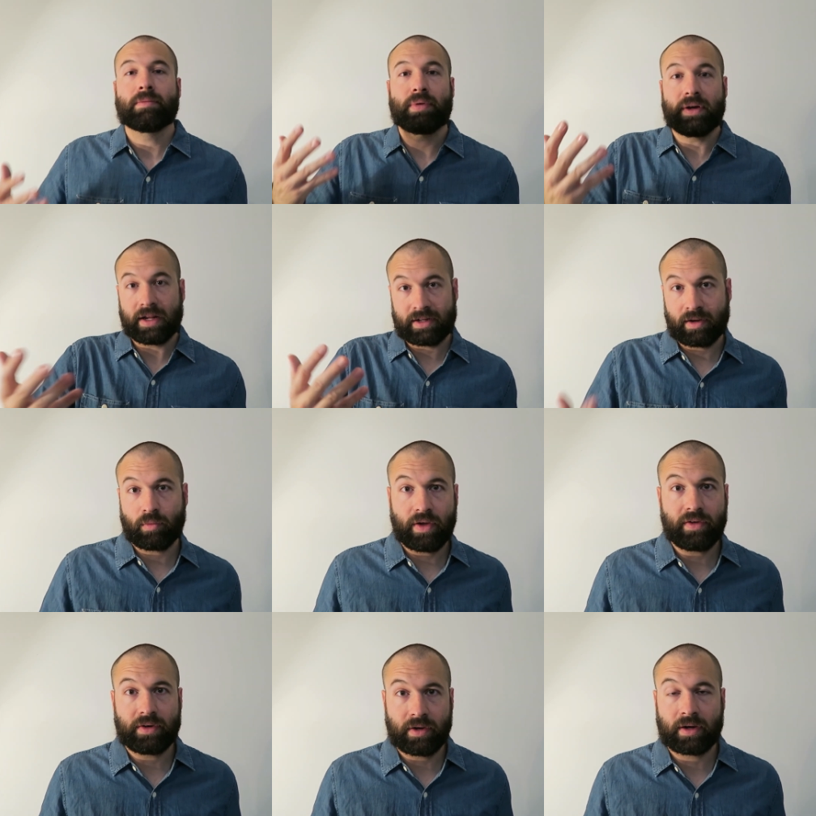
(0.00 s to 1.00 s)
predicting
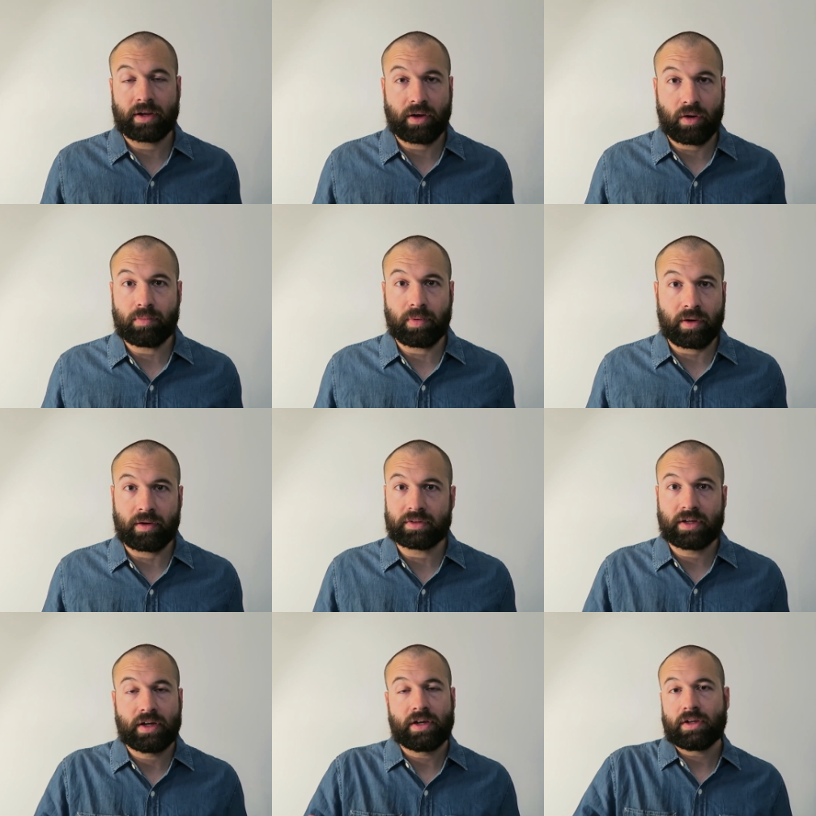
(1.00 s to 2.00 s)
whether you're gonna go
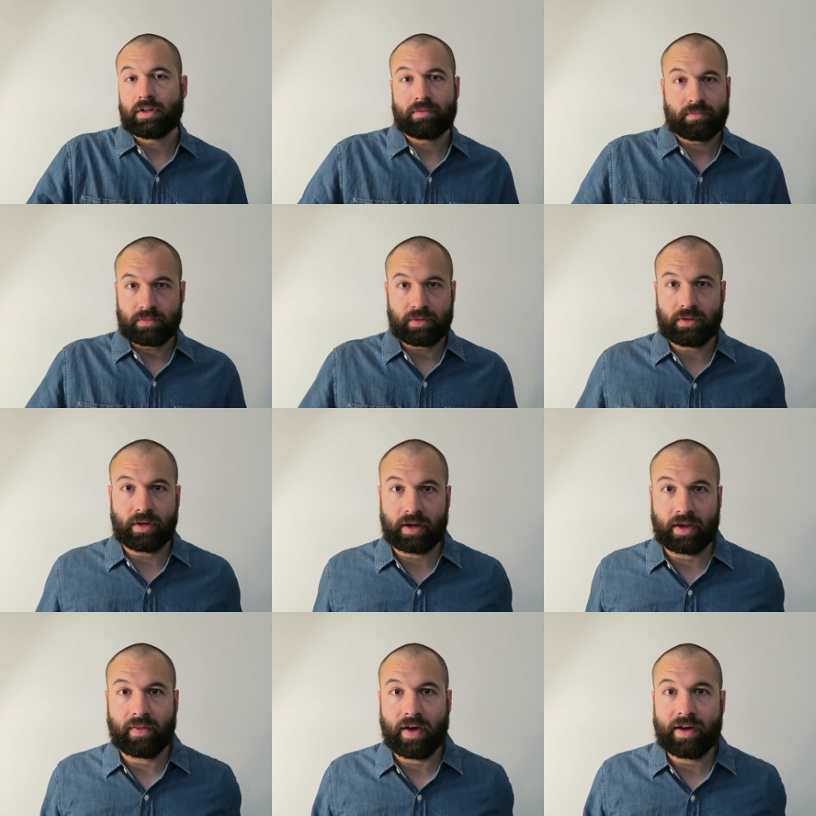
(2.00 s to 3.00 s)
bald young
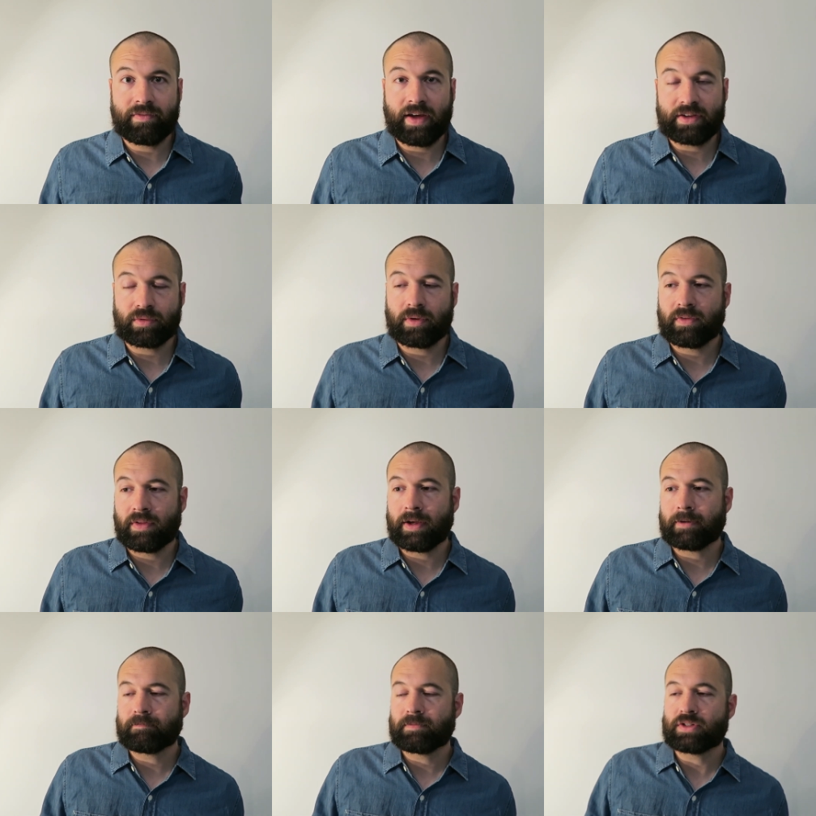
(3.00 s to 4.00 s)
in life, that sort of
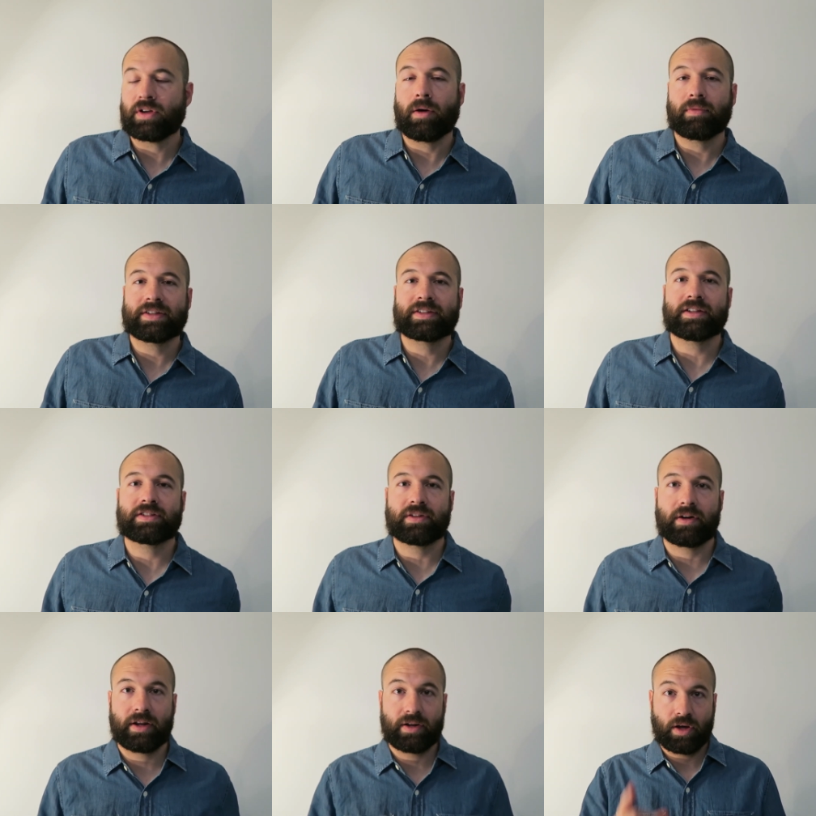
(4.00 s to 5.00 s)
thing. So let's get
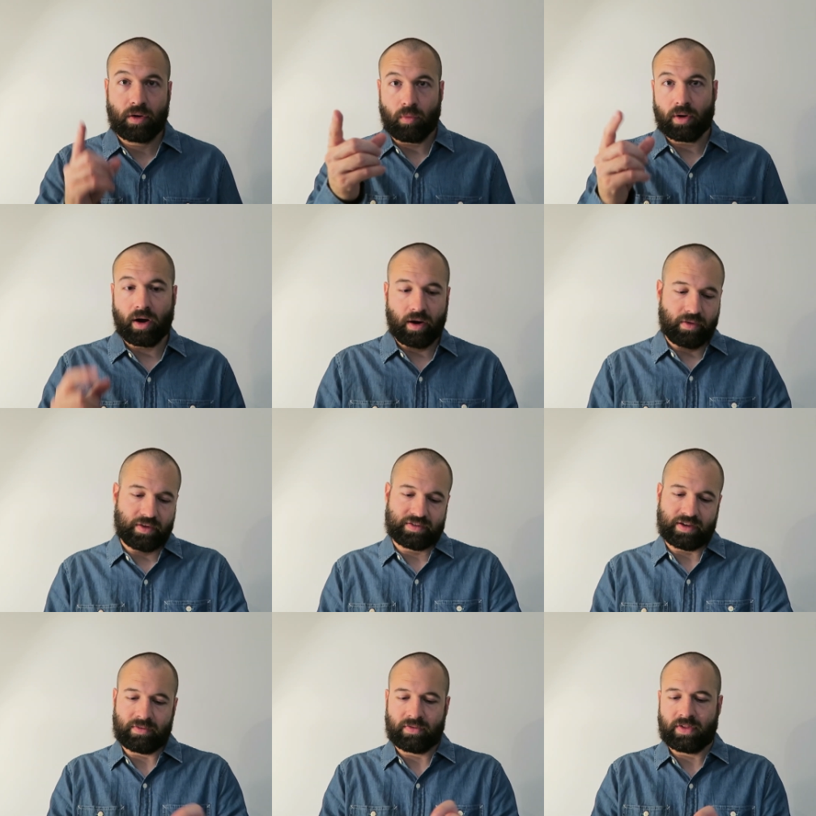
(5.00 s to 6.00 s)
started. What are the
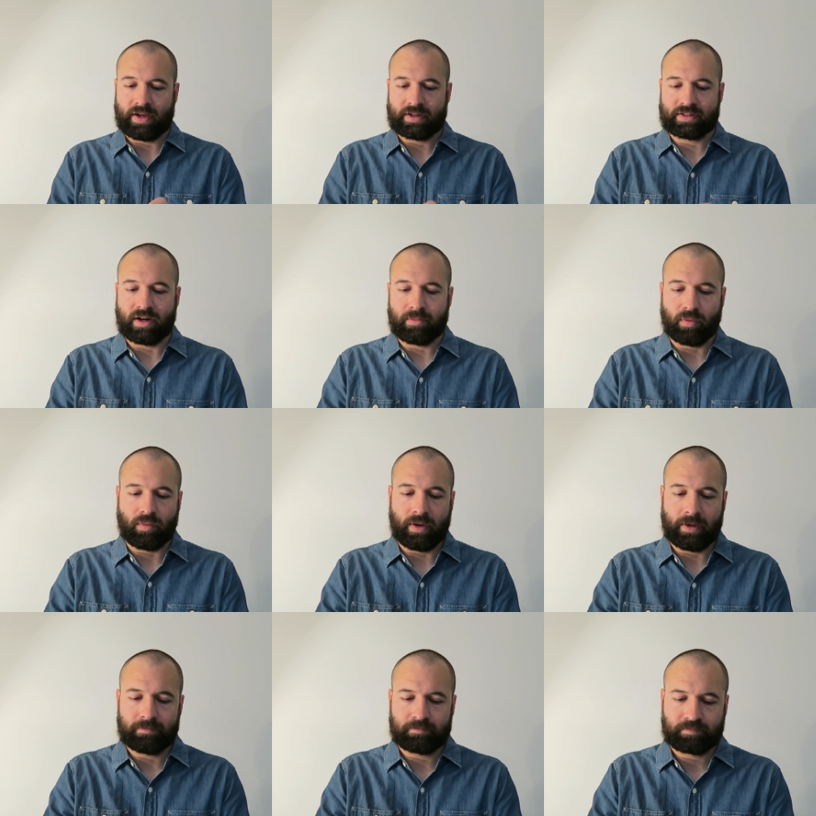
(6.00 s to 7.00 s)
seven things? Number
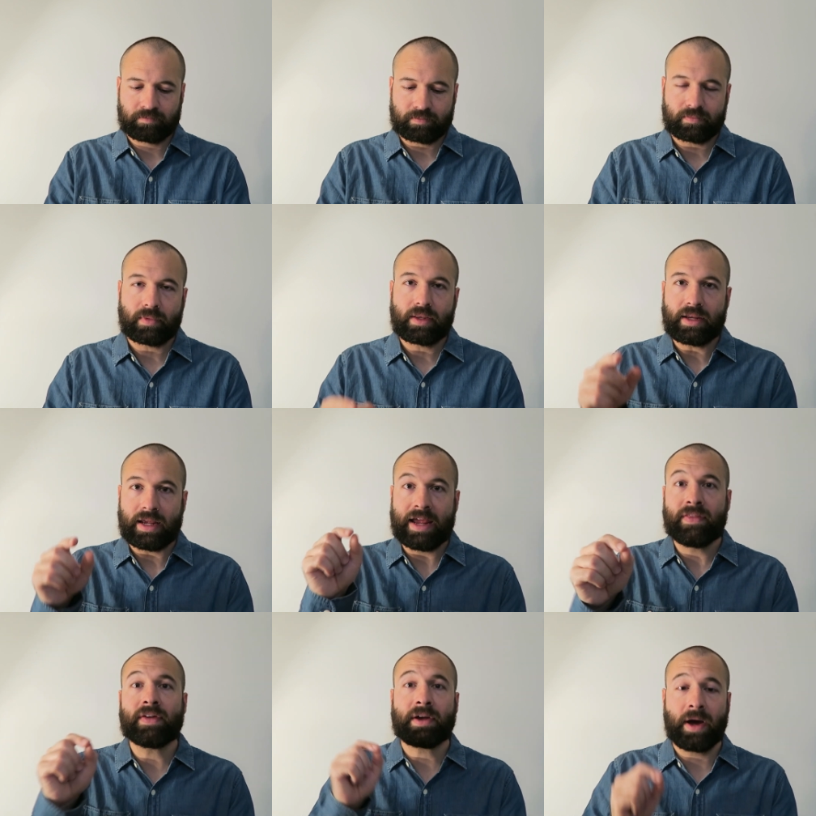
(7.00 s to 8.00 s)
one,
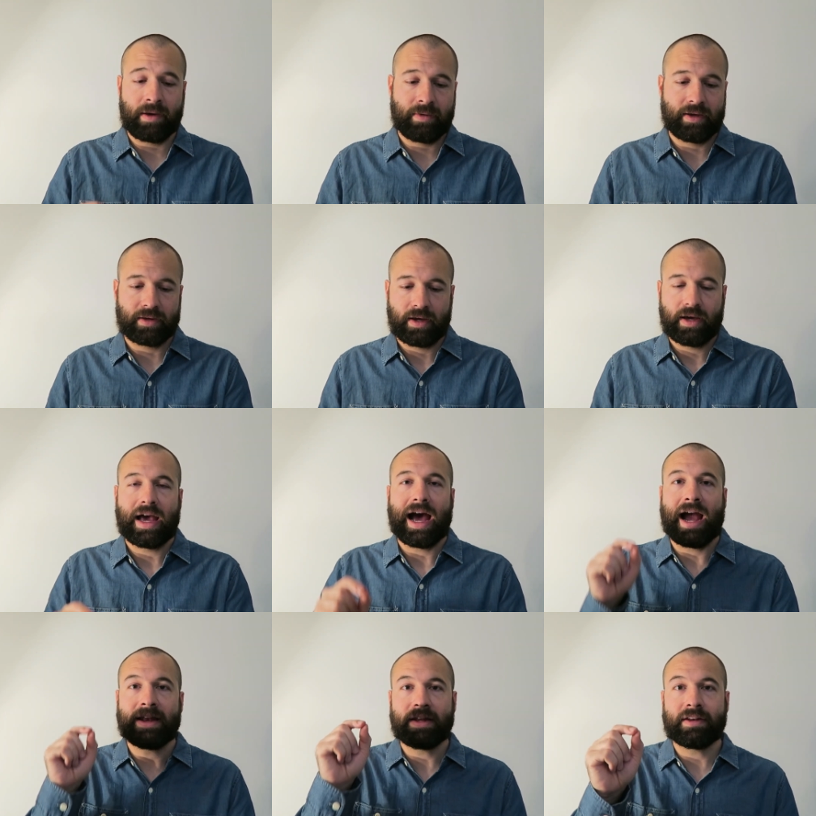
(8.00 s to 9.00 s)
in the comment,
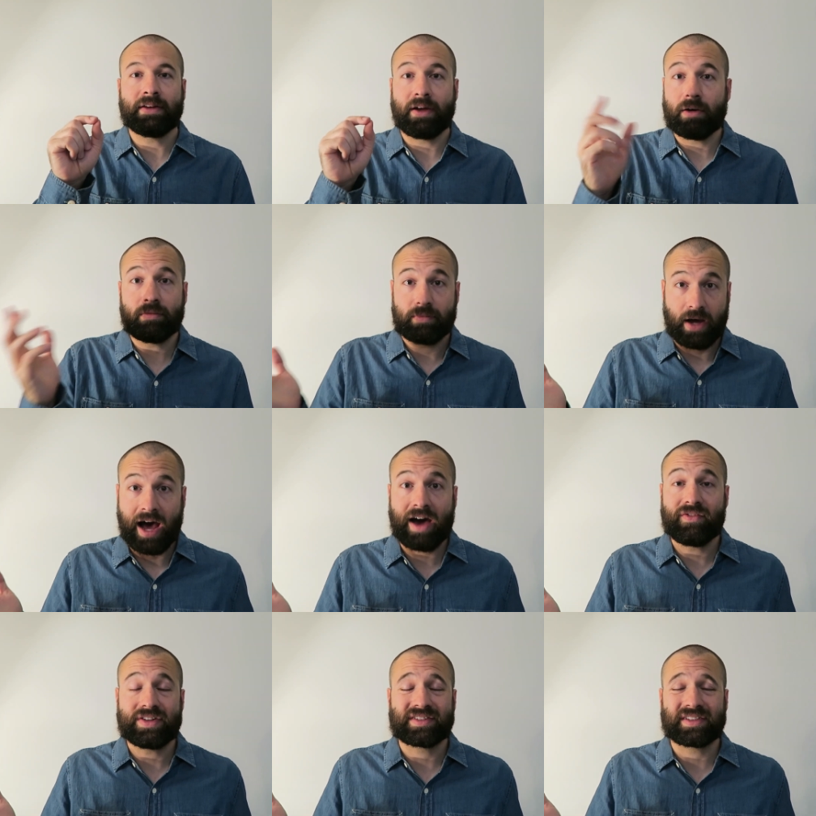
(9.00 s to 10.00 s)
I need to know,
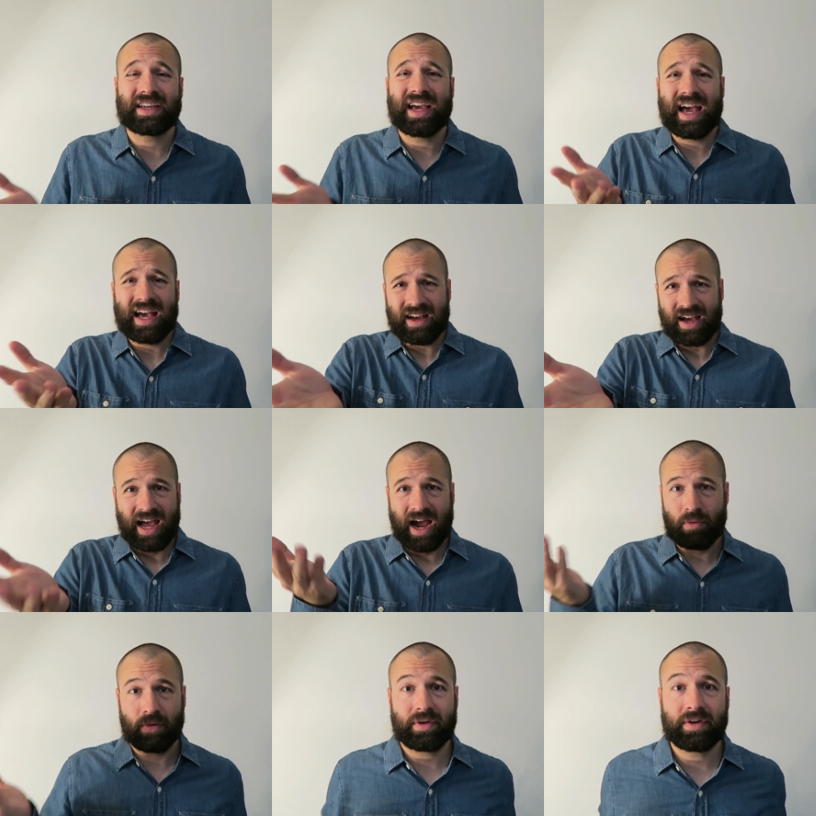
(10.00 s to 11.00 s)
obviously,
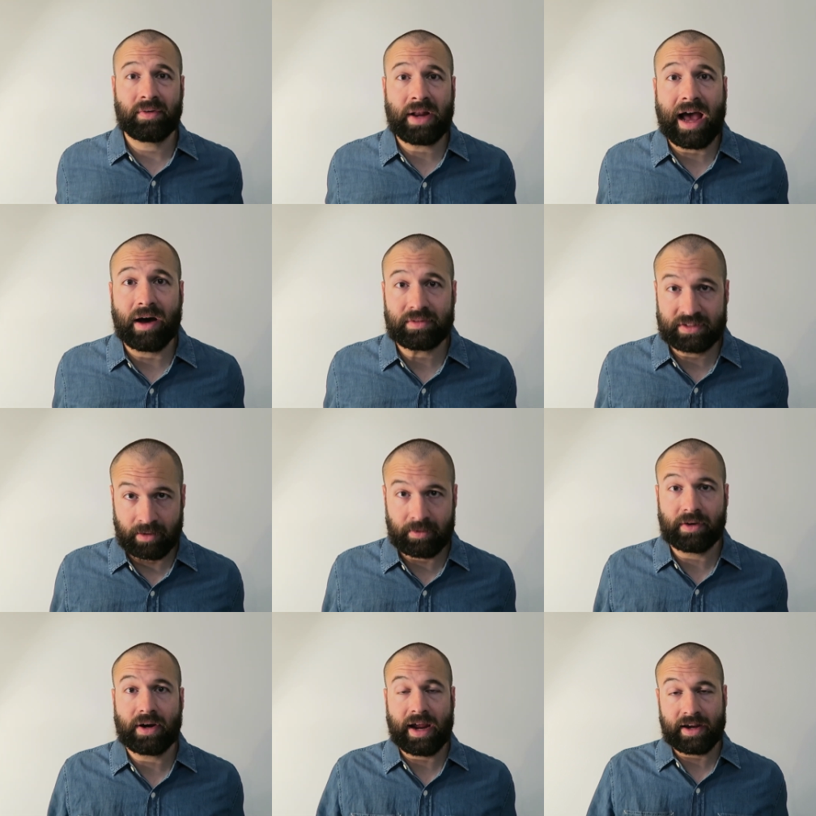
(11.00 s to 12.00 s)
how old are you now? Tell
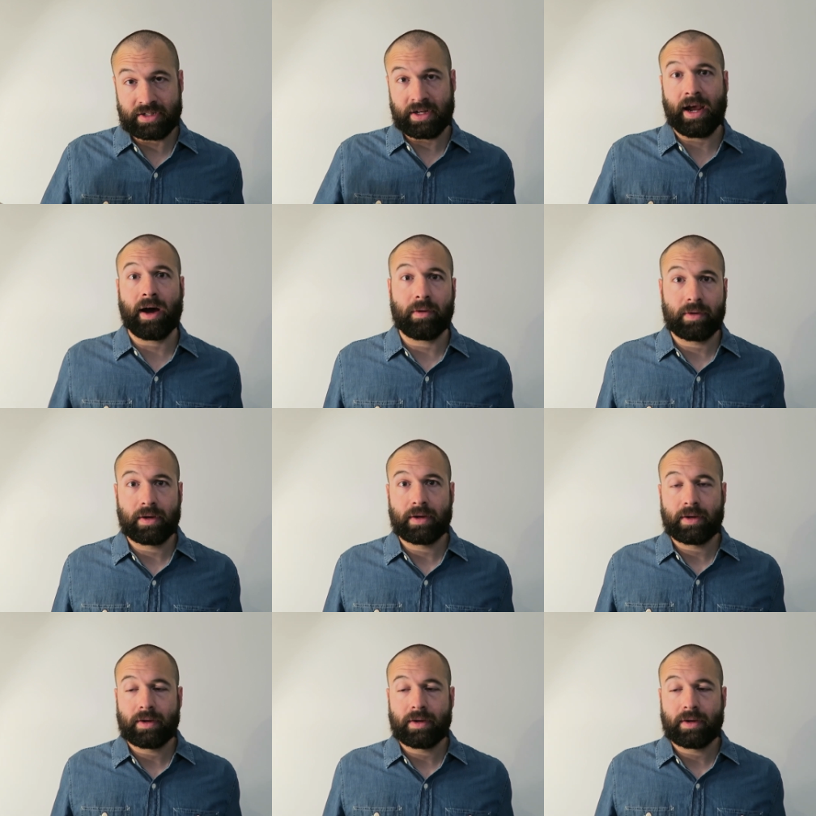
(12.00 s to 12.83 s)
me your age now,